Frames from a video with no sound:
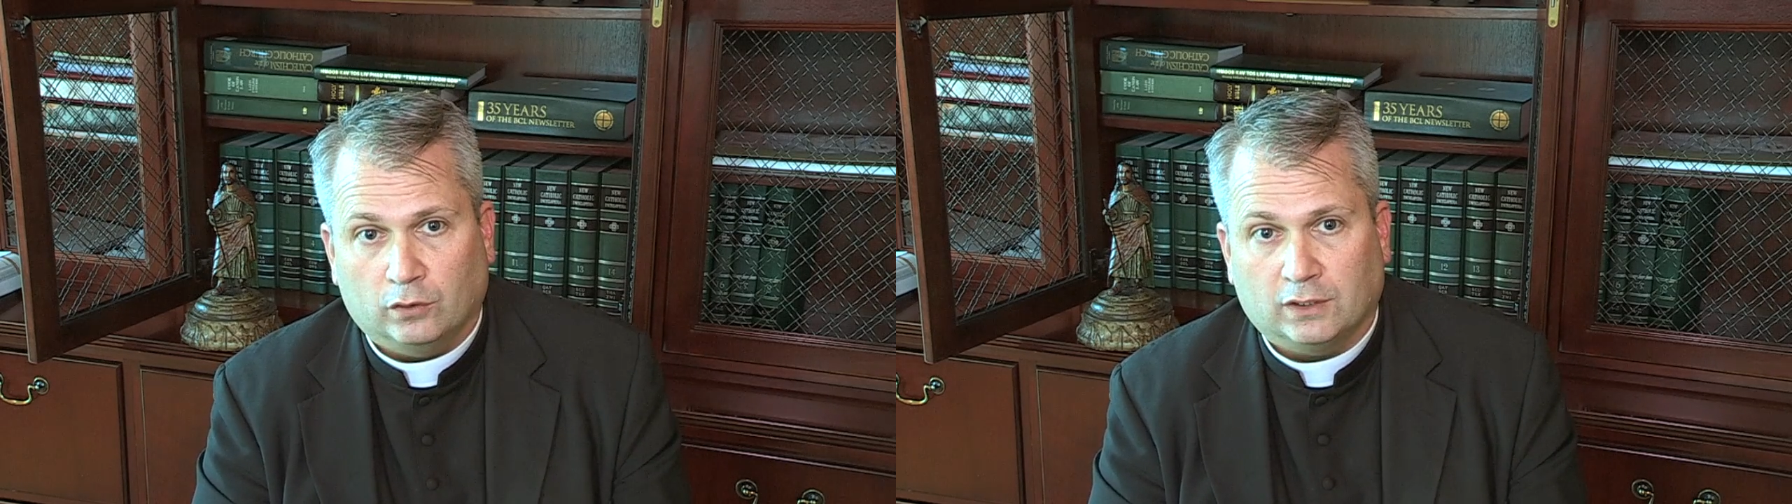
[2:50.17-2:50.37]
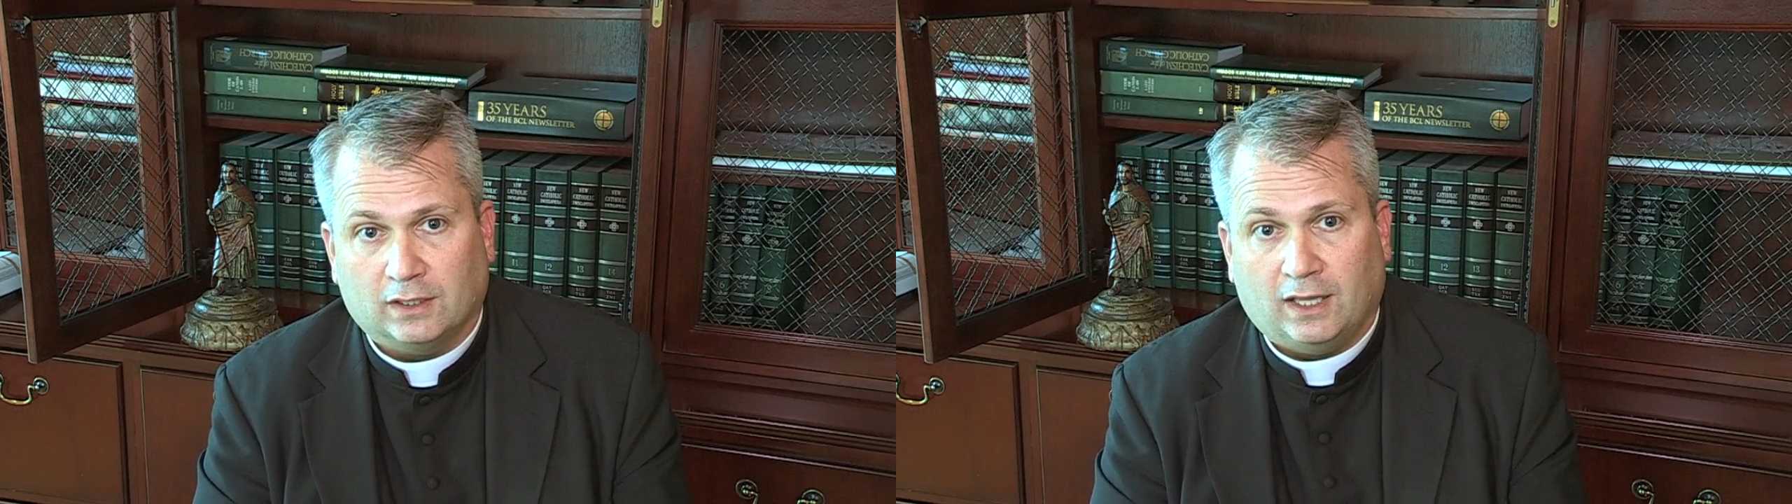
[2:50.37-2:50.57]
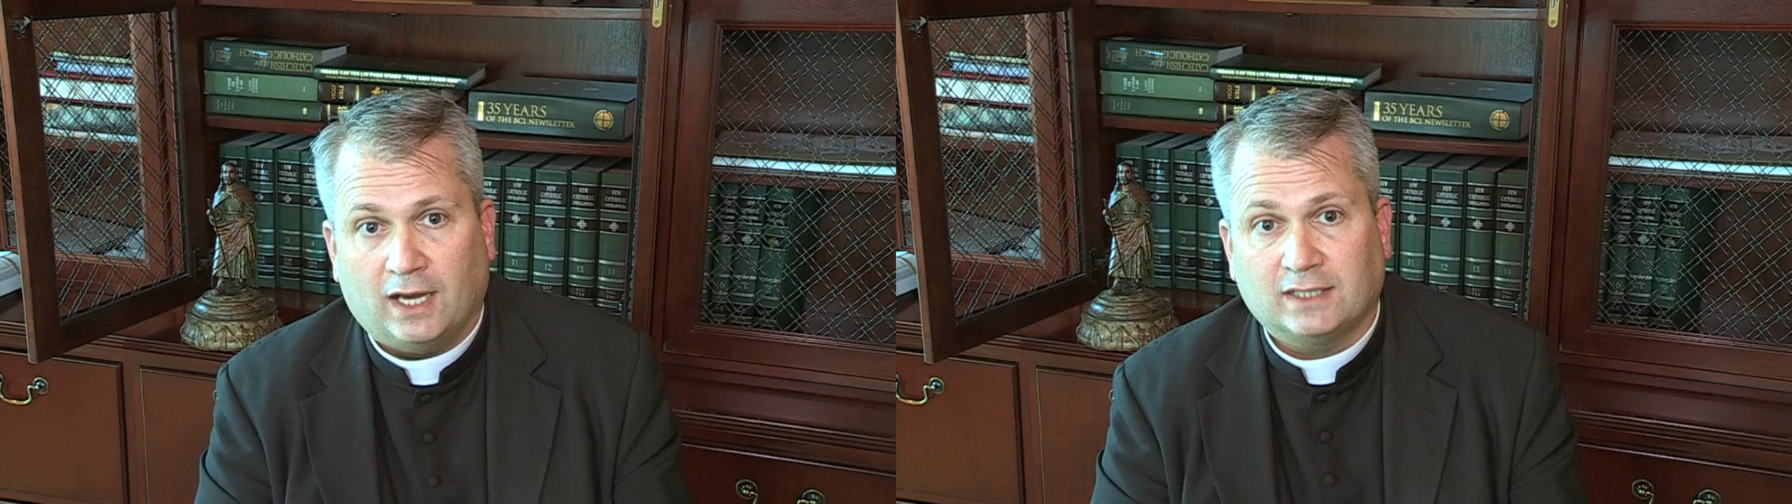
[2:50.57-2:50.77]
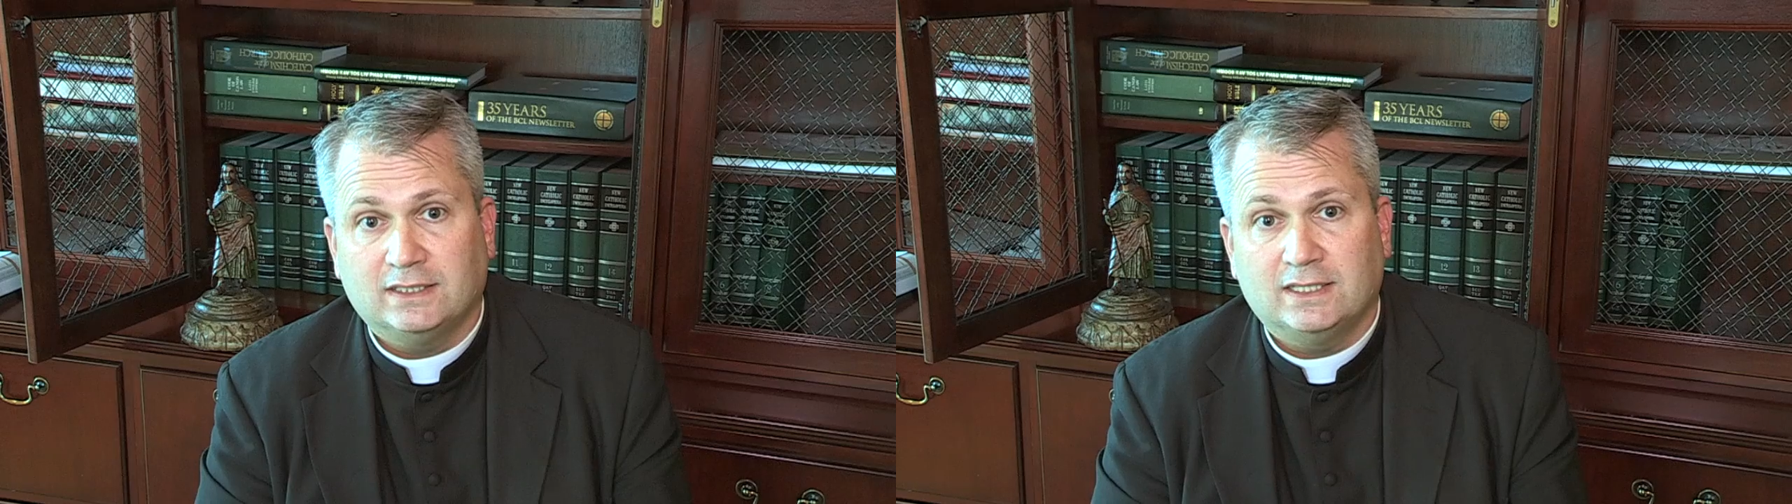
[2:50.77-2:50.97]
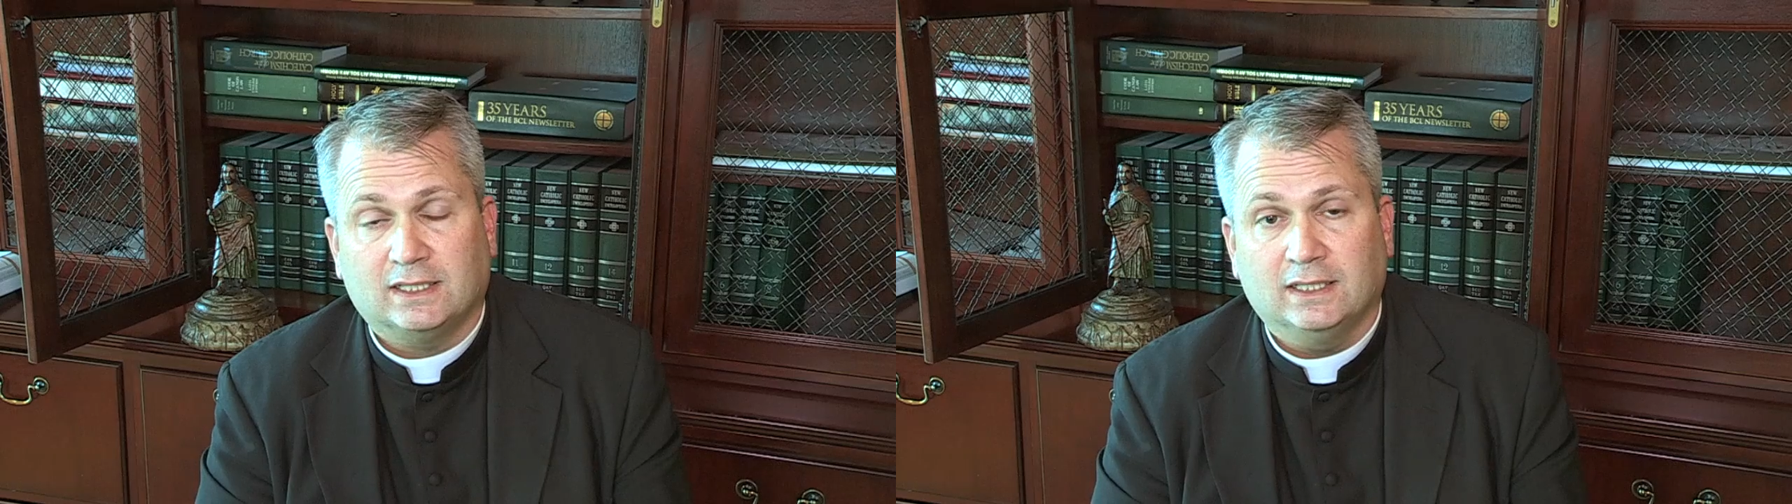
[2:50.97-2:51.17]
the clock to
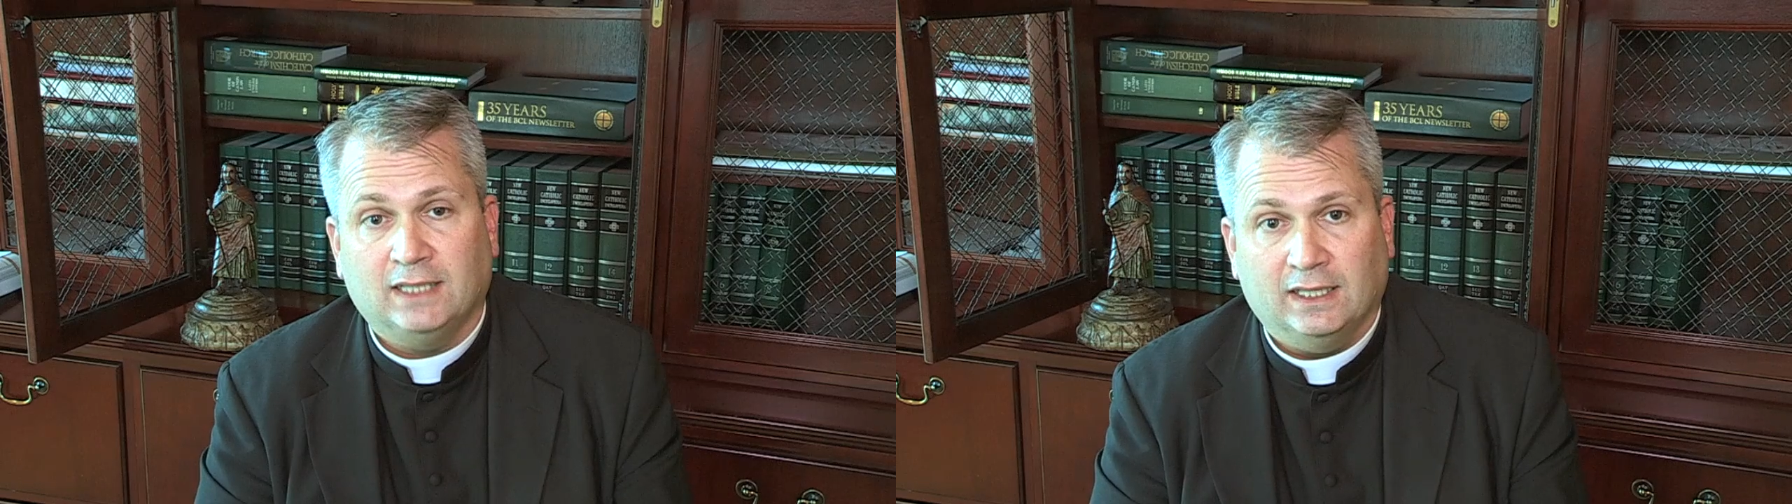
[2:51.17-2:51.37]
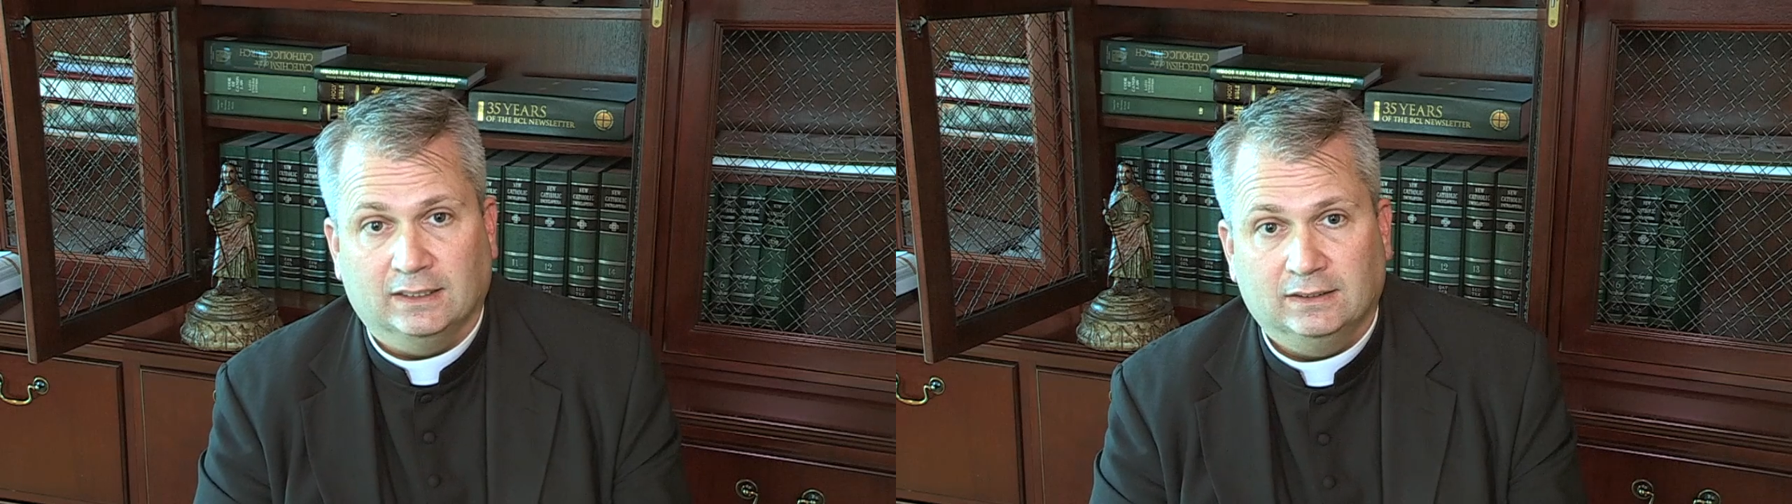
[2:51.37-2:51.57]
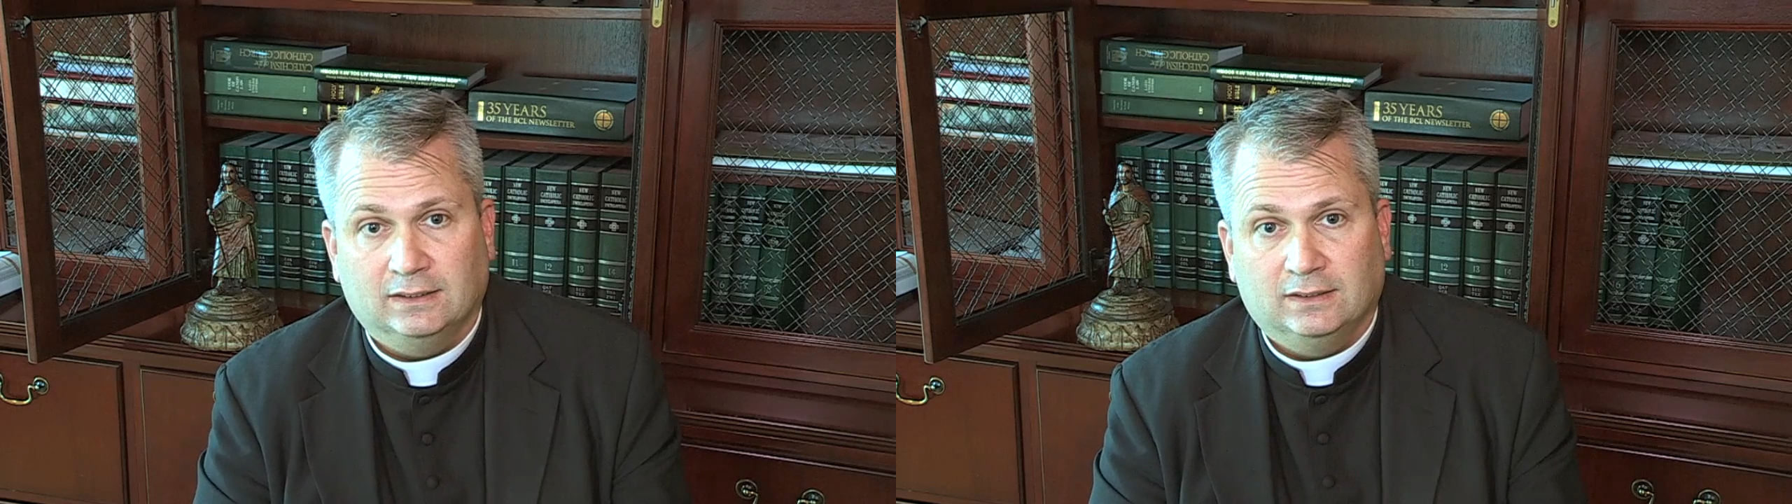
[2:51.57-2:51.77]
tick again,